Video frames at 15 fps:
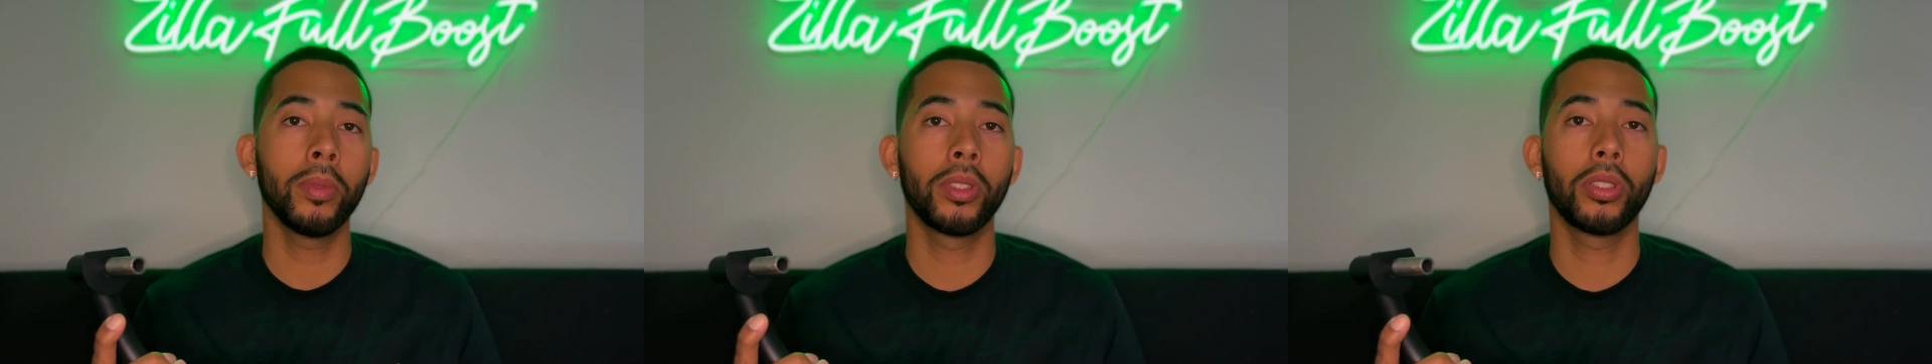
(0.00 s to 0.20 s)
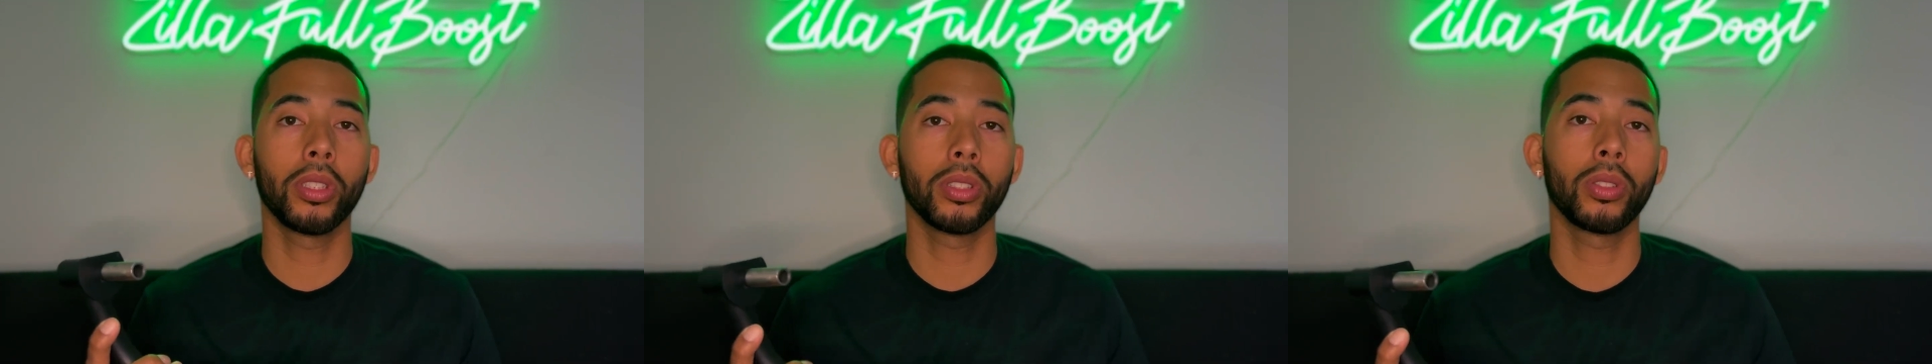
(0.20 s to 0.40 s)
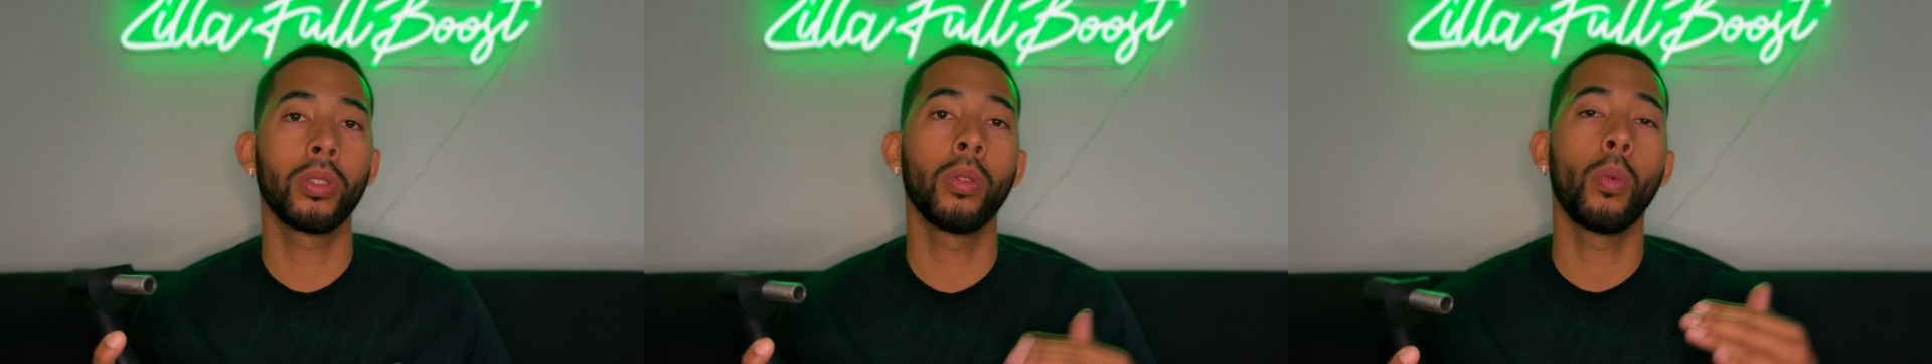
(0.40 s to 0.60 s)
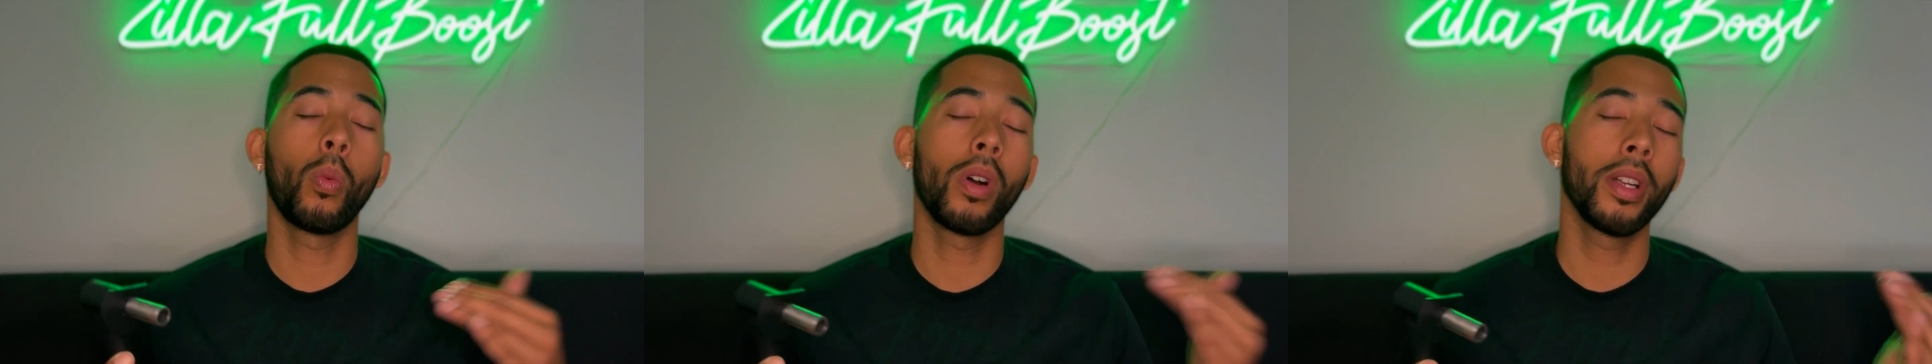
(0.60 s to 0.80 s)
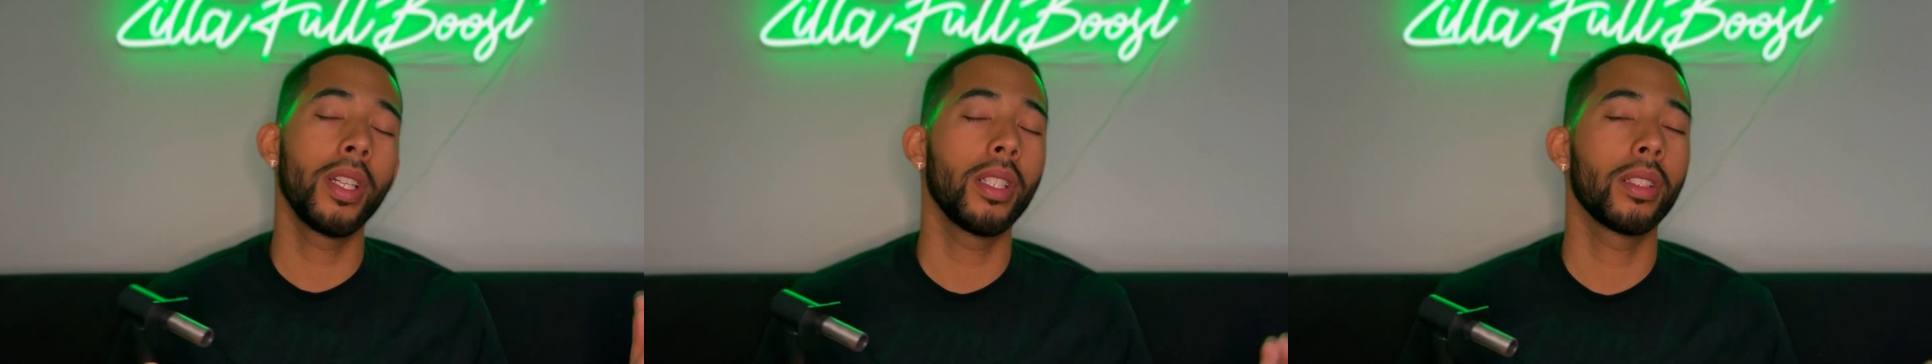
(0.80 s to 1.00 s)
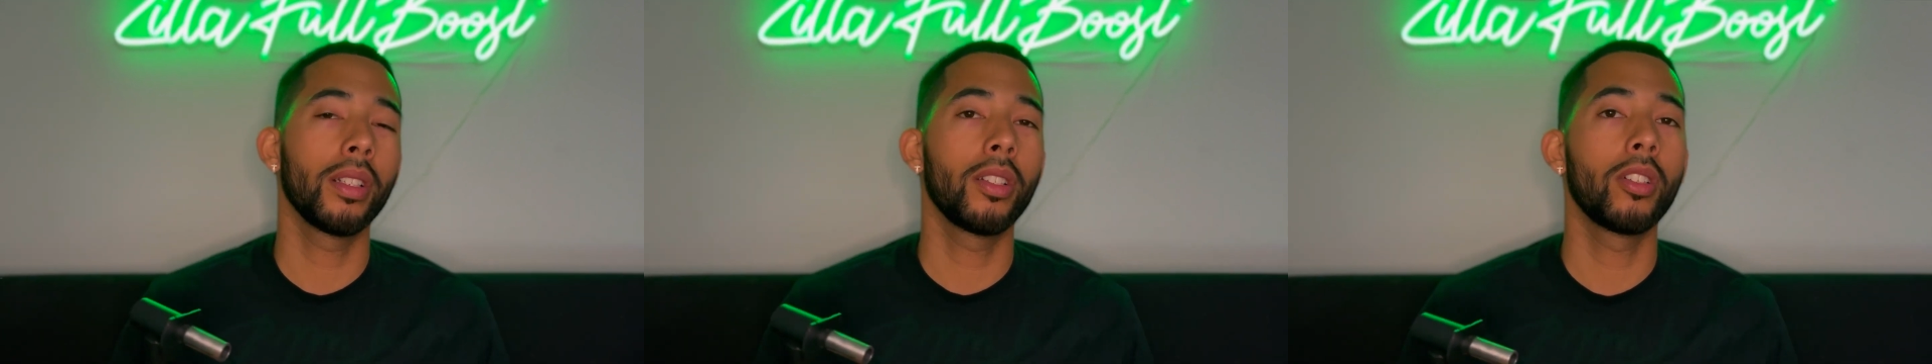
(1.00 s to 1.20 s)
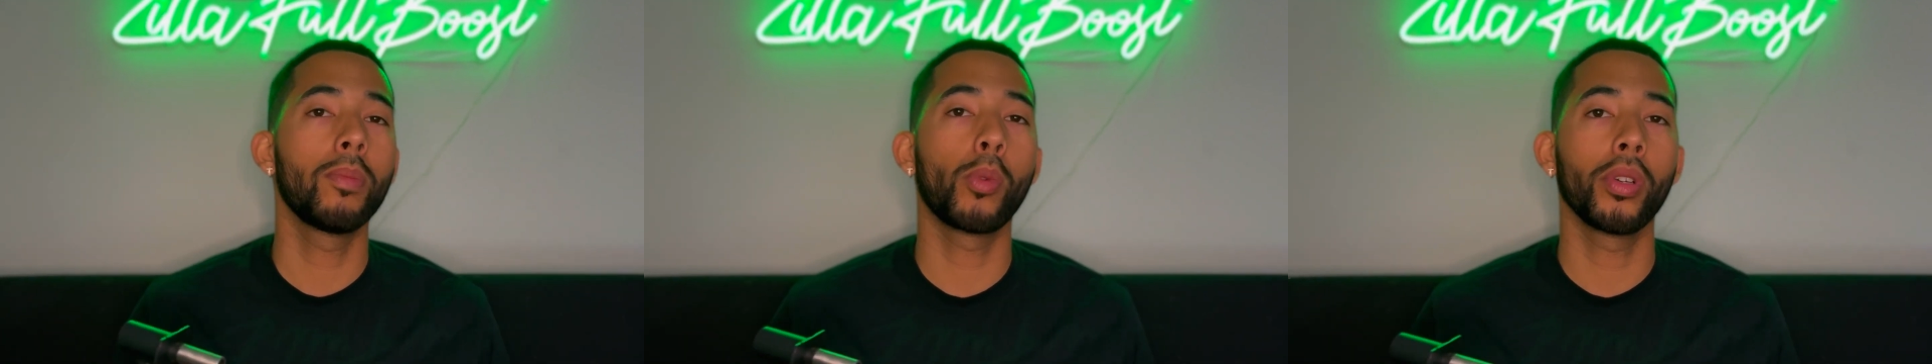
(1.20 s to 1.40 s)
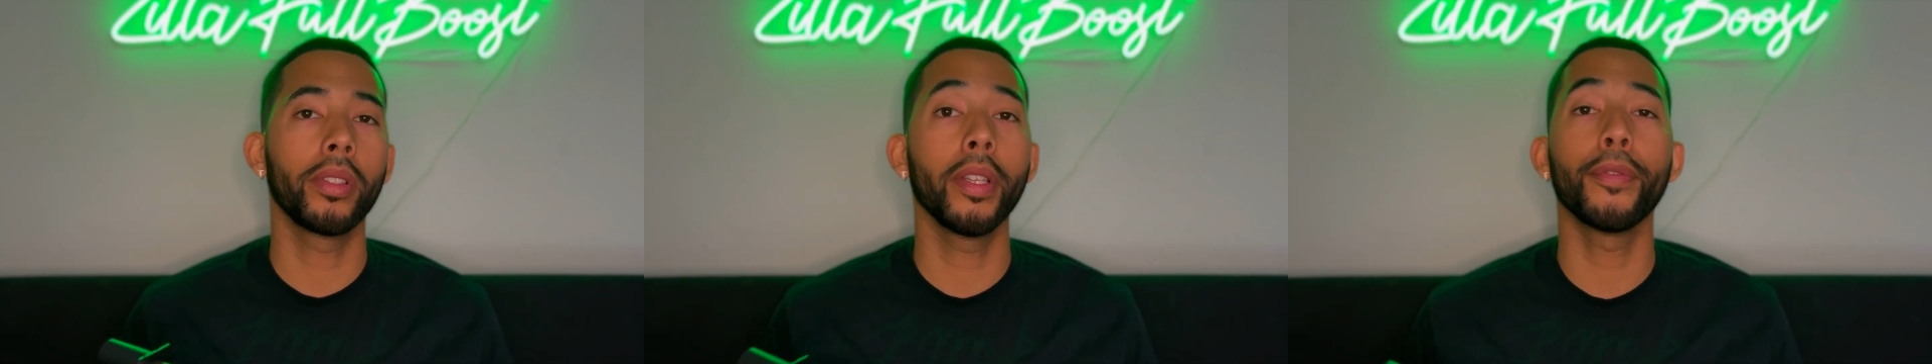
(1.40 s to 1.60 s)
It's just one is a little
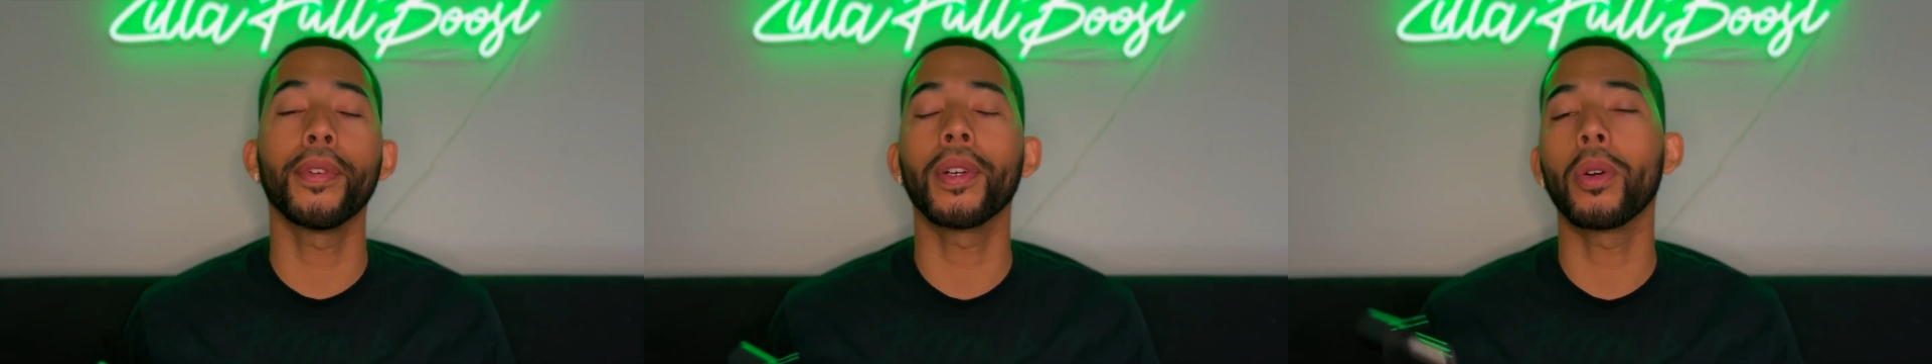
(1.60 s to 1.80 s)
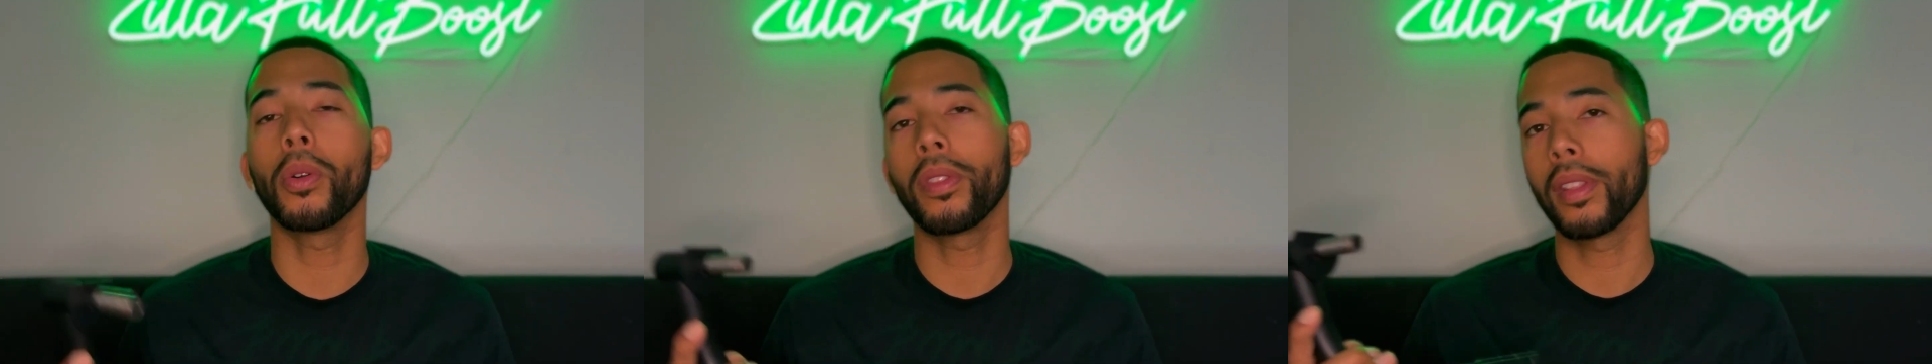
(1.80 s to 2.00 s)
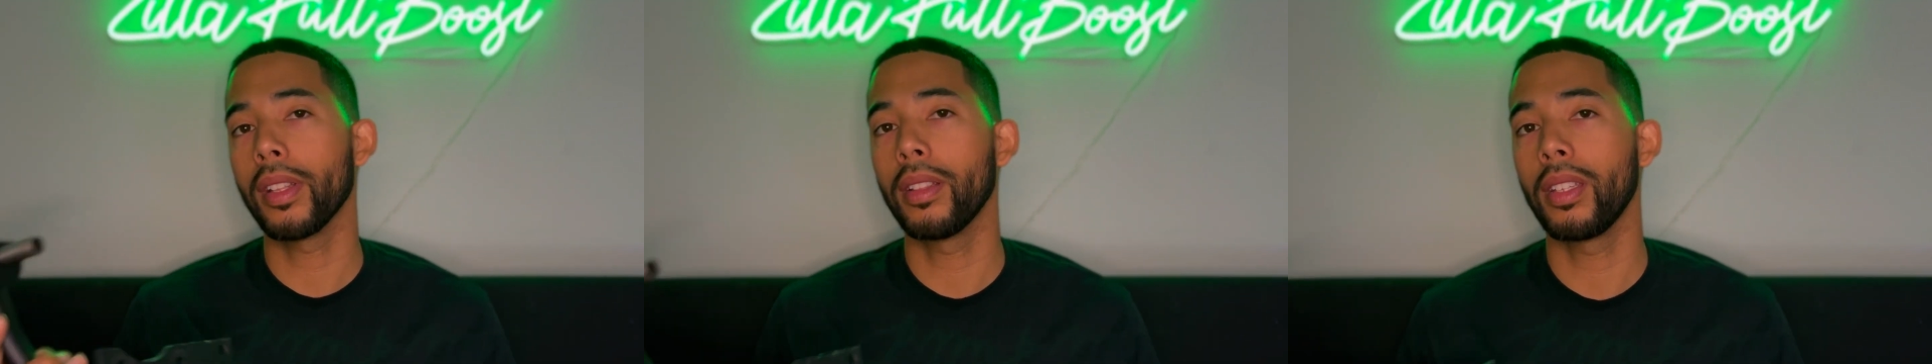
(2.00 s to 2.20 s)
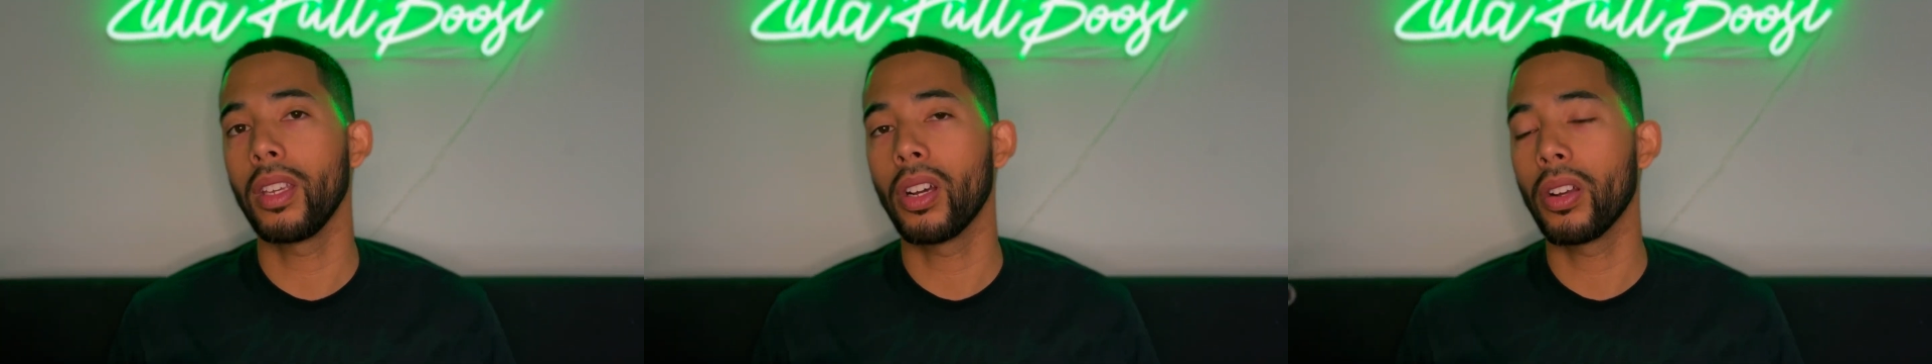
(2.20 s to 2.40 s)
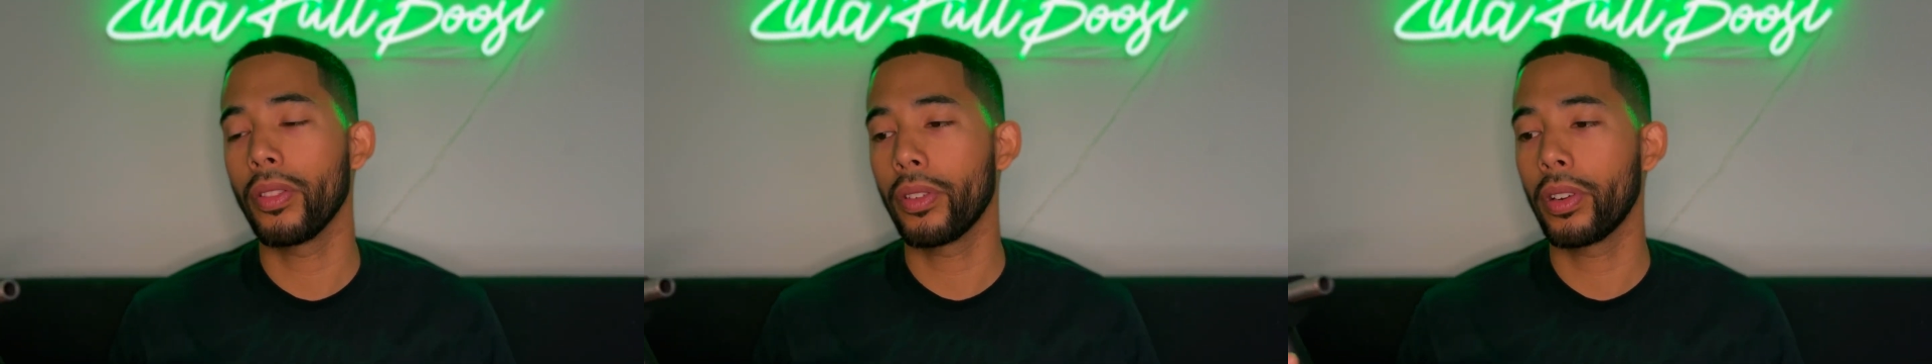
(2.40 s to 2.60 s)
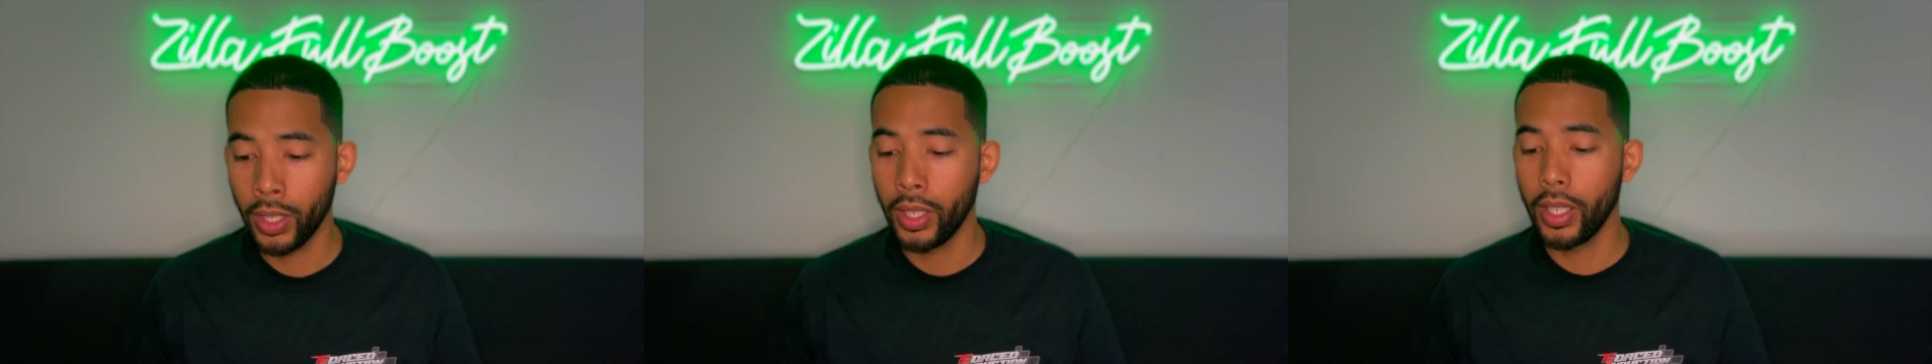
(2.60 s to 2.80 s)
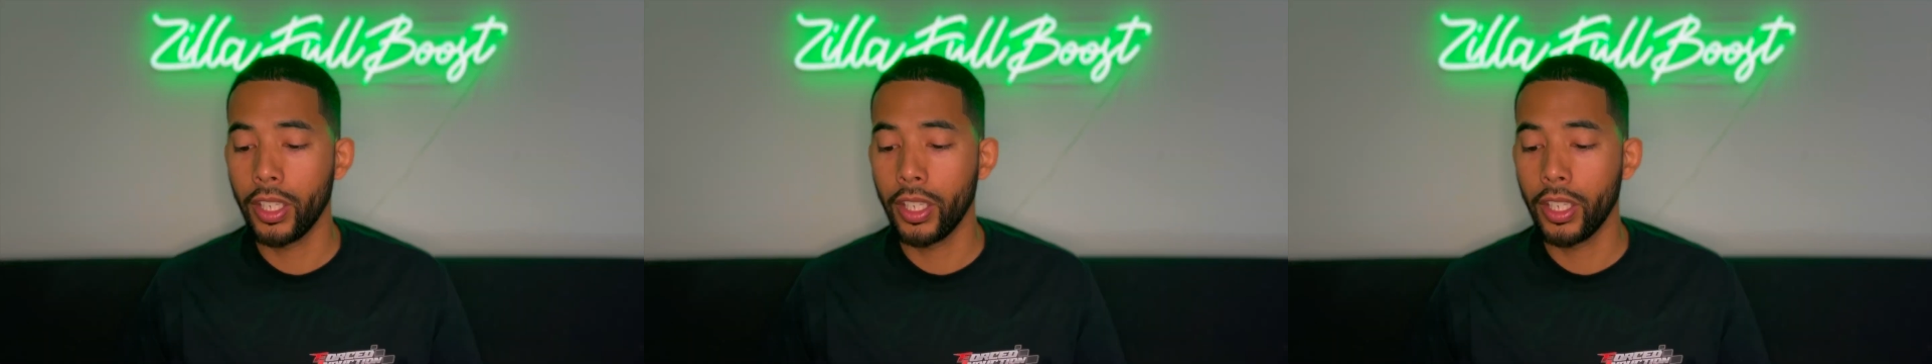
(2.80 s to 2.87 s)
more difficult than the other. In